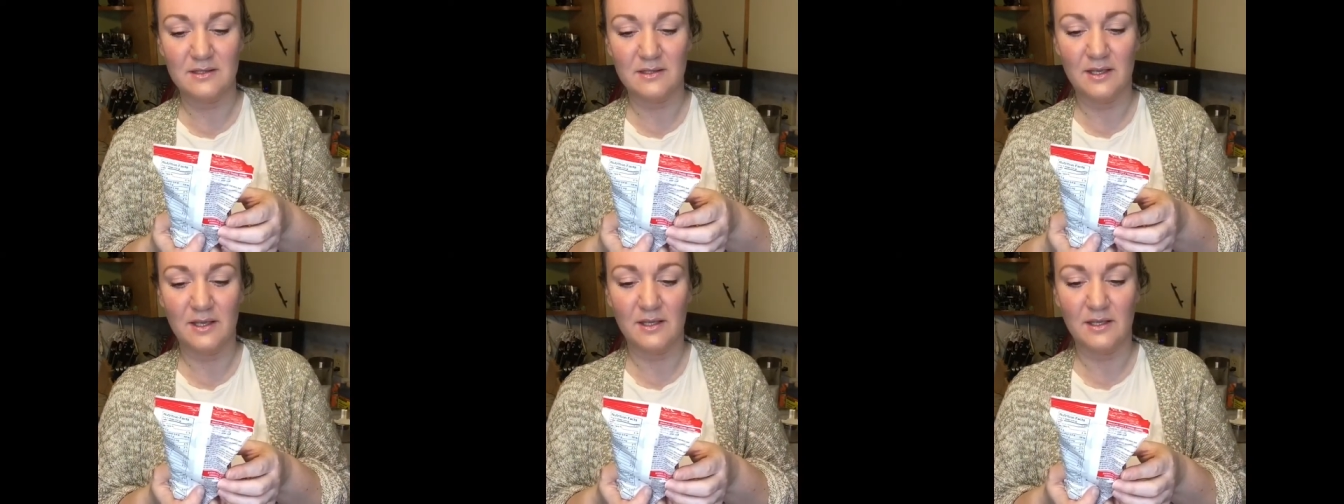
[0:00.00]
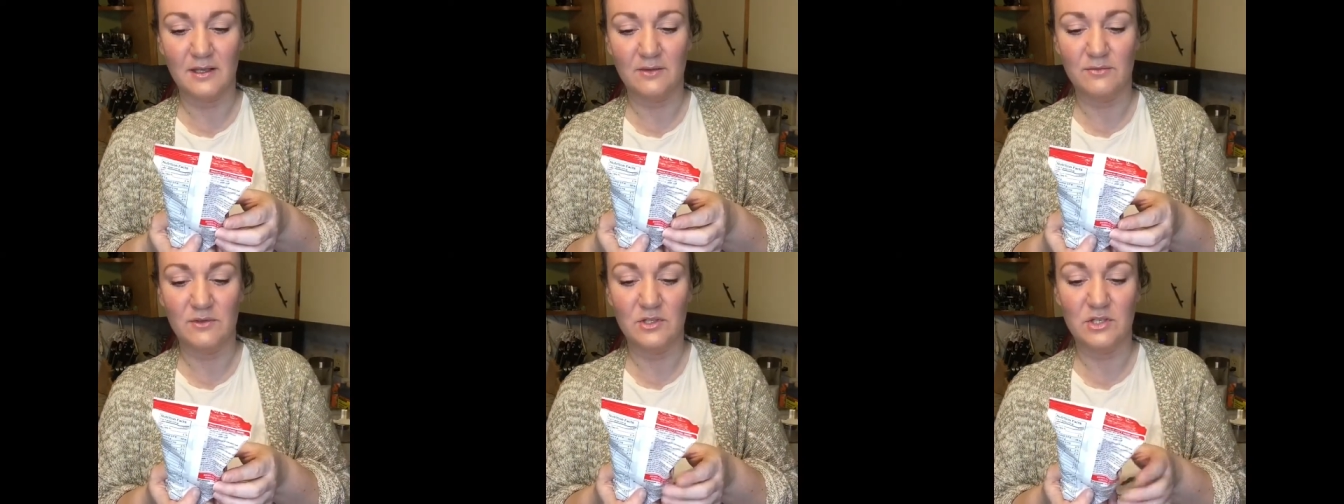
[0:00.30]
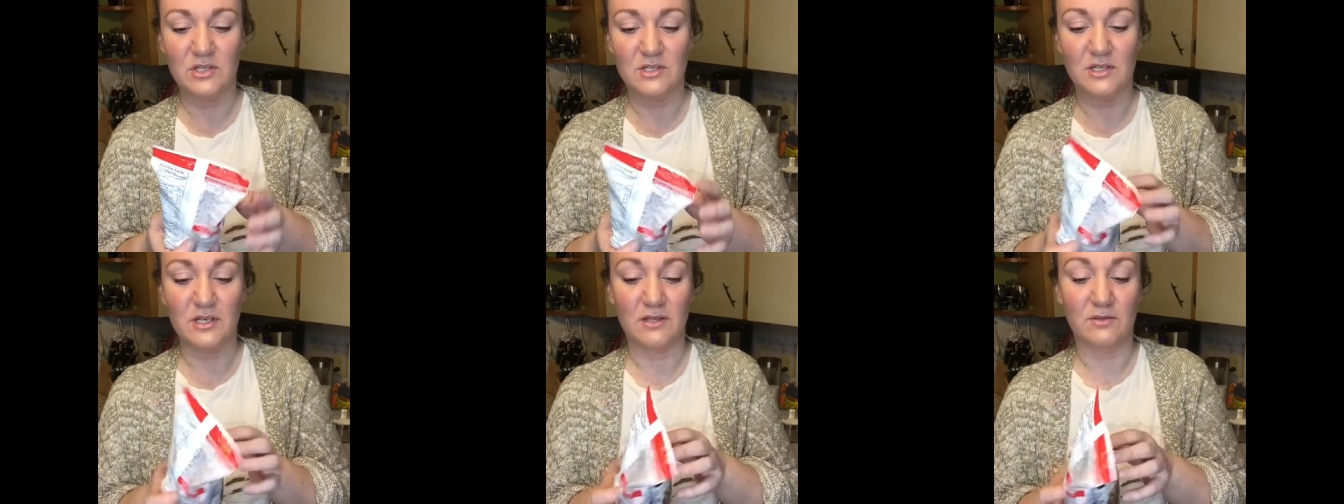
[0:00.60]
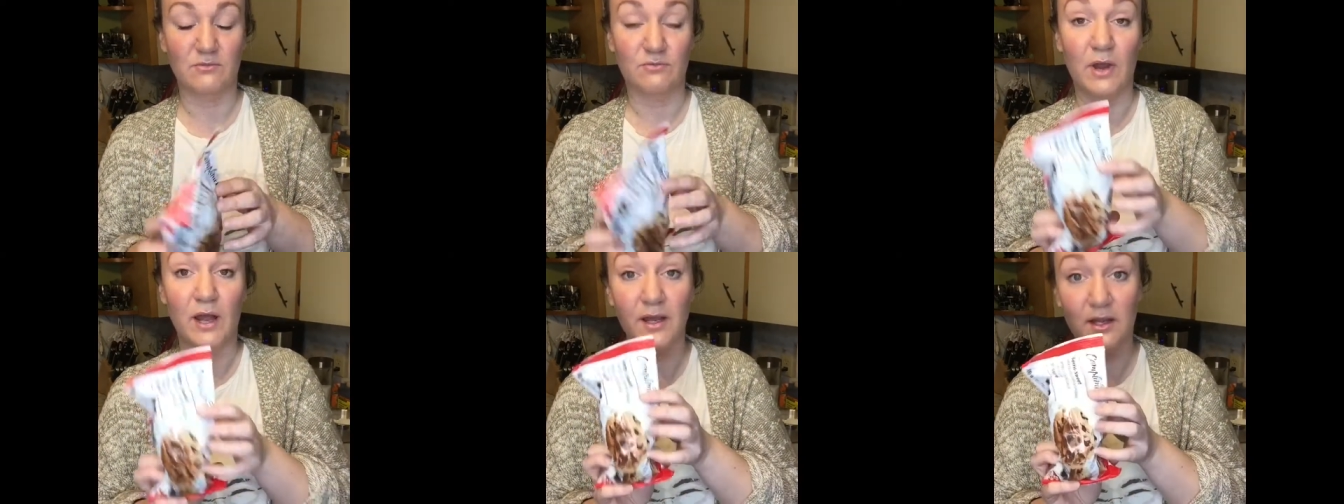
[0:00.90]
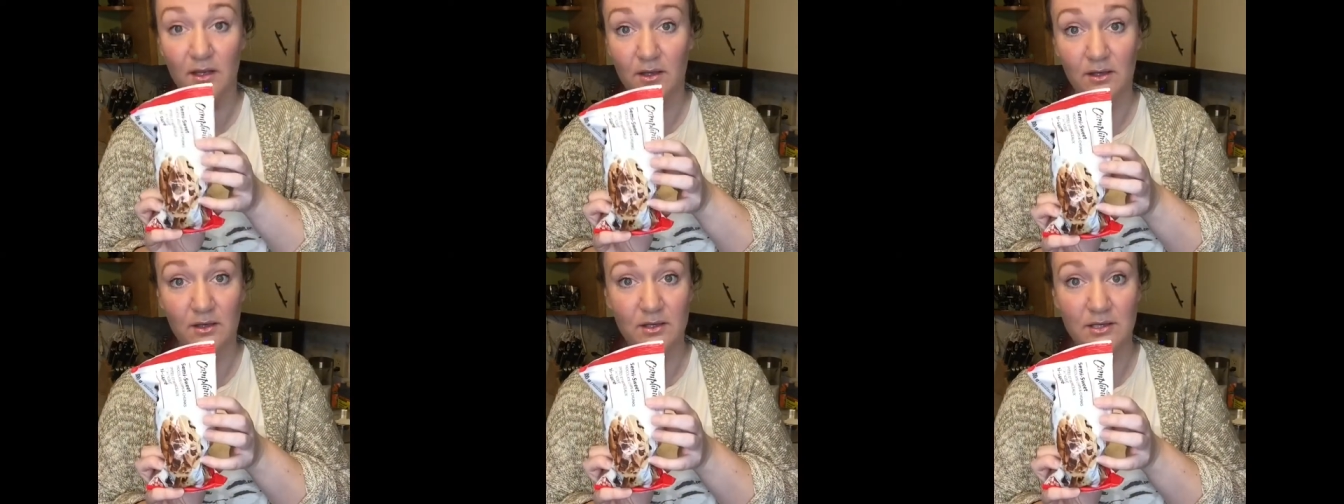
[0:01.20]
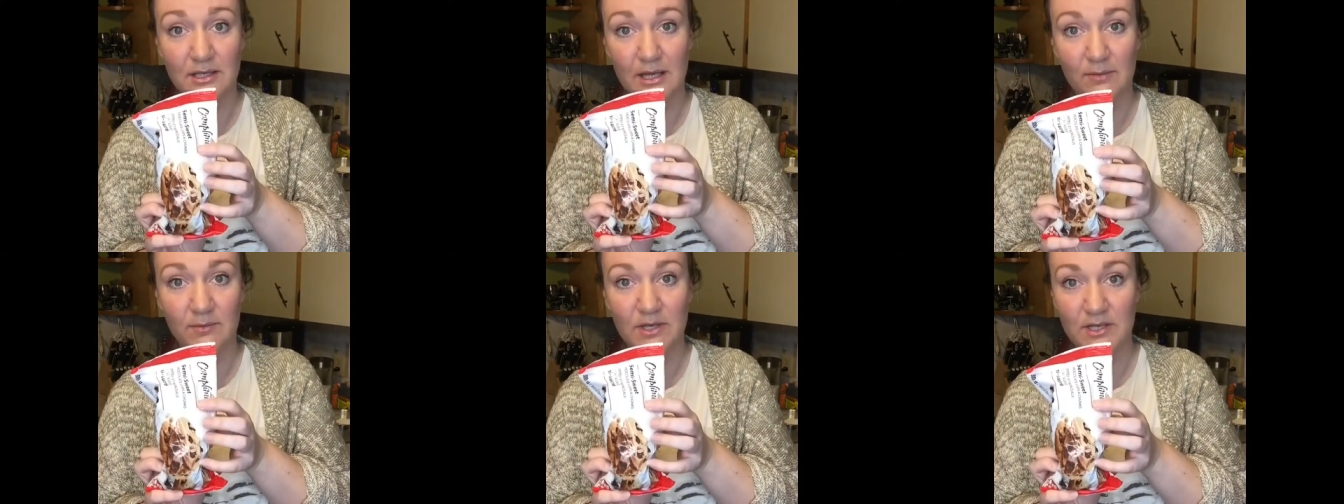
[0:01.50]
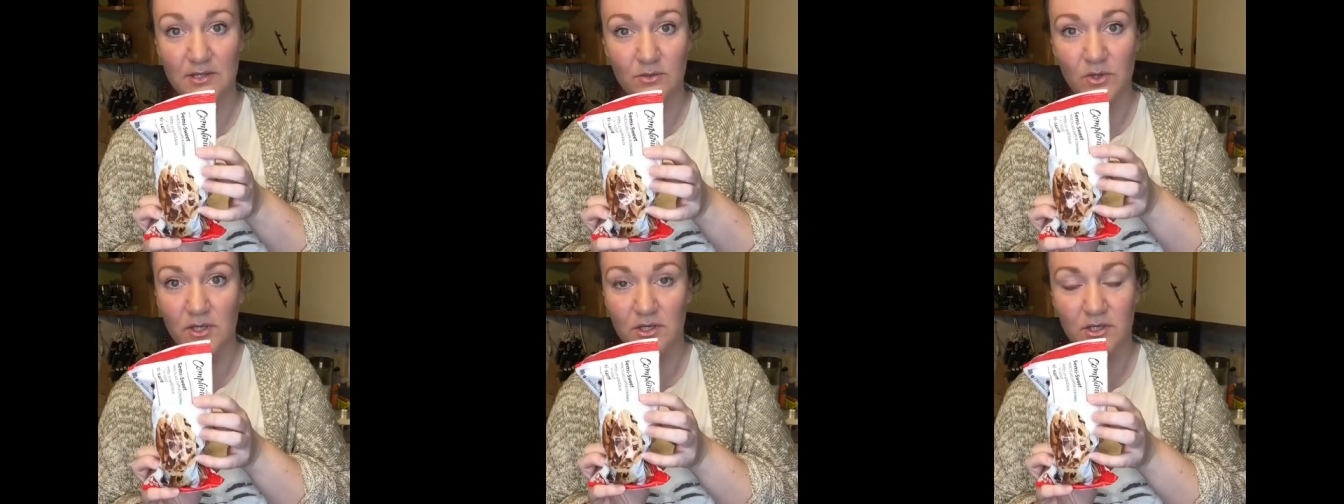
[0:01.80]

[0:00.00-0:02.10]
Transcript: like if you just get regular semi-sweet